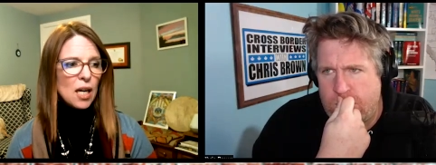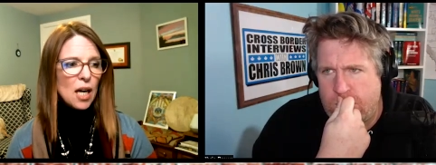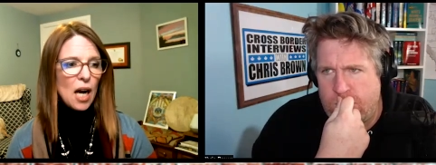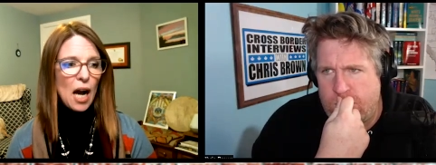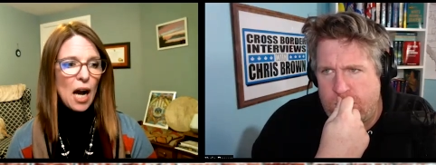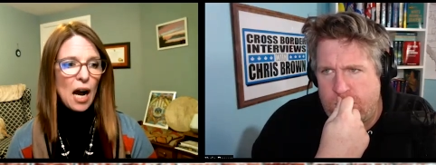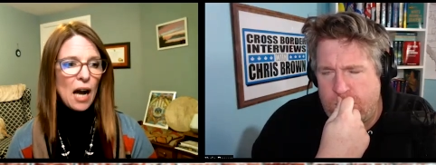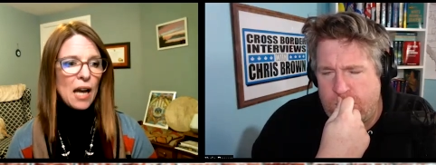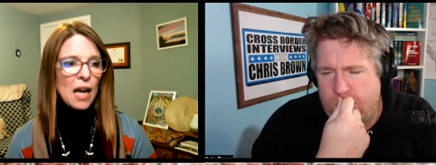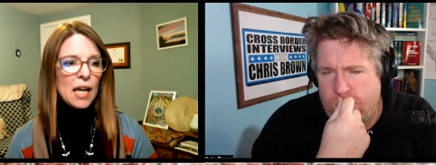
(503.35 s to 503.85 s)

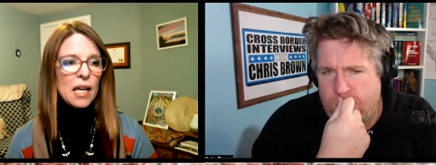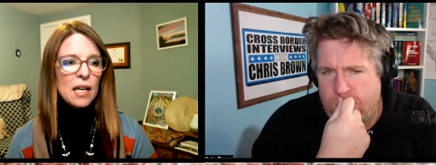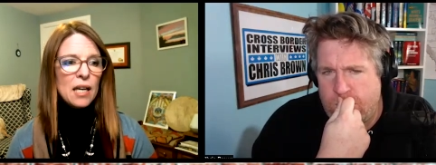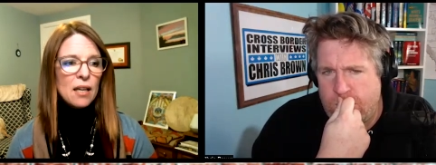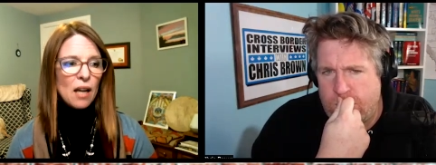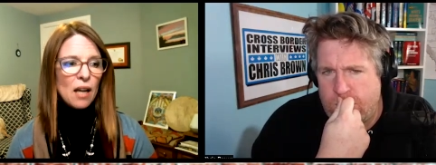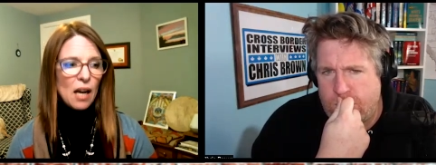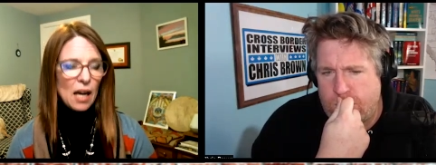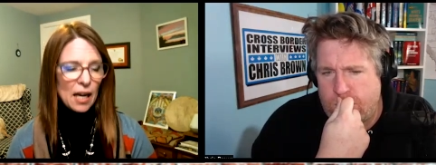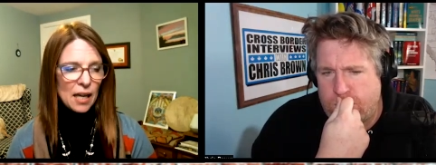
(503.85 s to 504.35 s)
Speaker 1: I
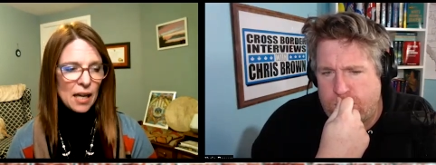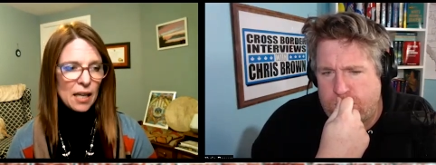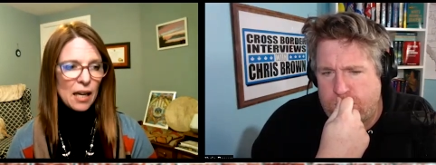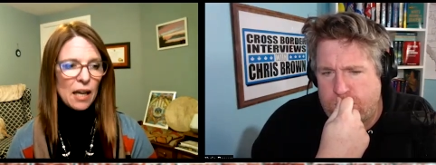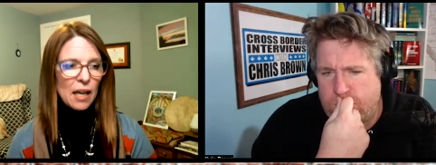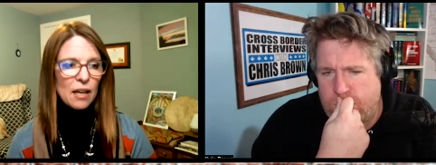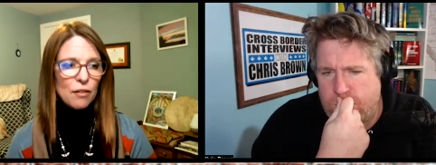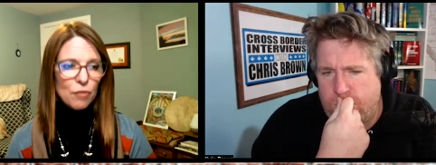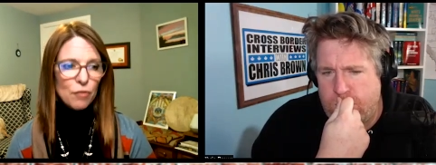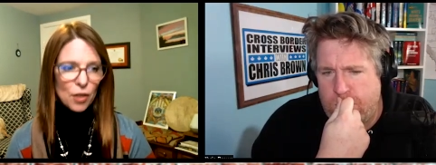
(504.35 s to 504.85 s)
I
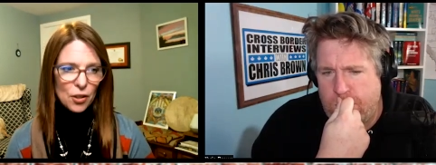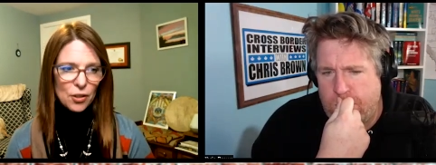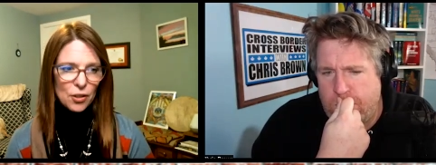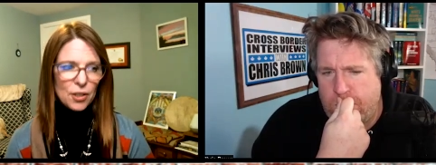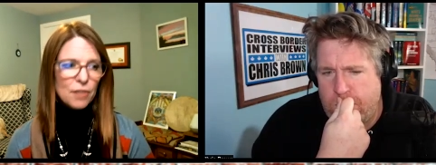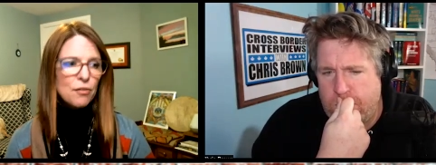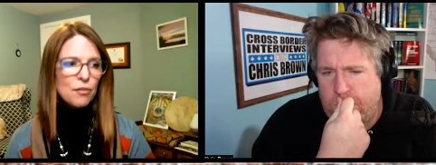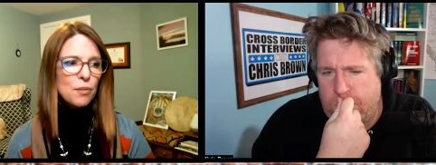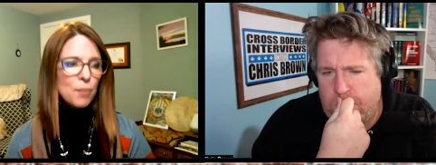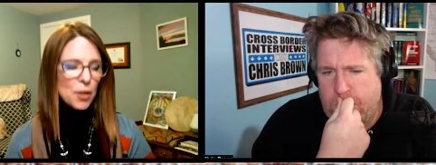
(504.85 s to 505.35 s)
have heard
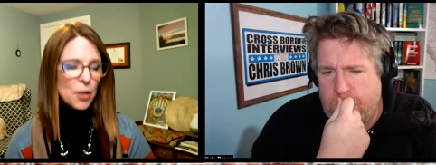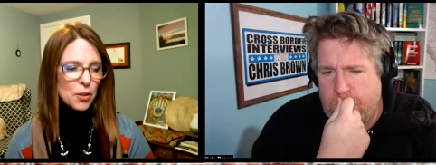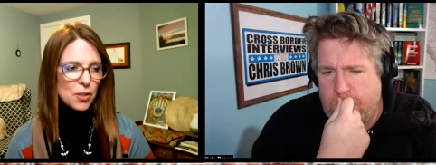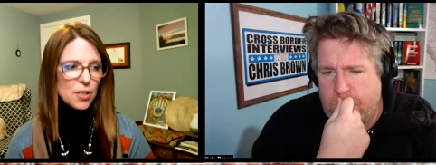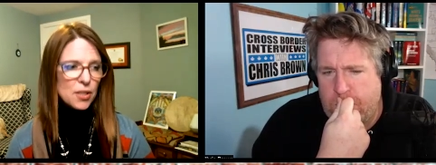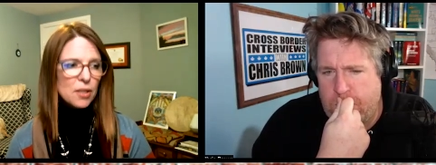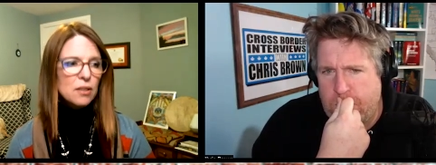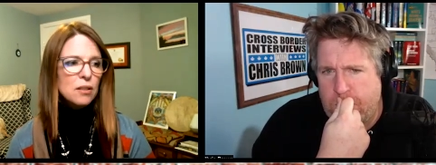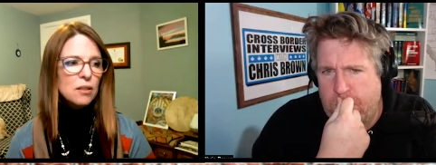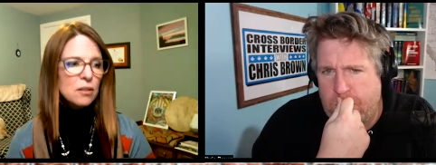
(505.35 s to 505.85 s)
of a
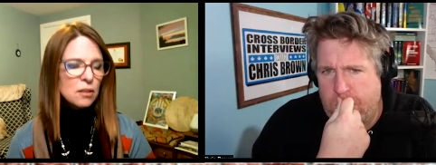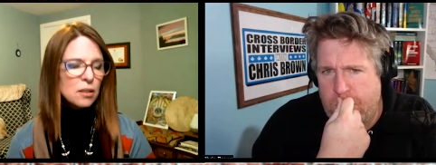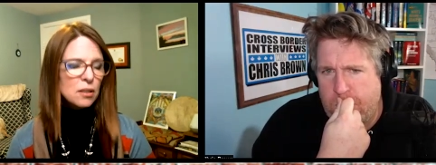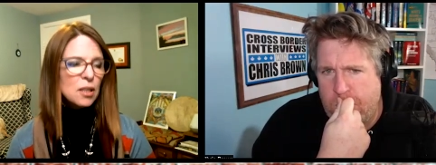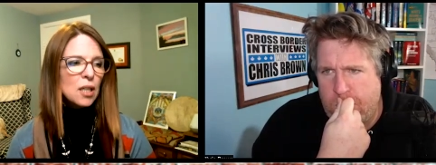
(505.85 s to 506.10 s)
person,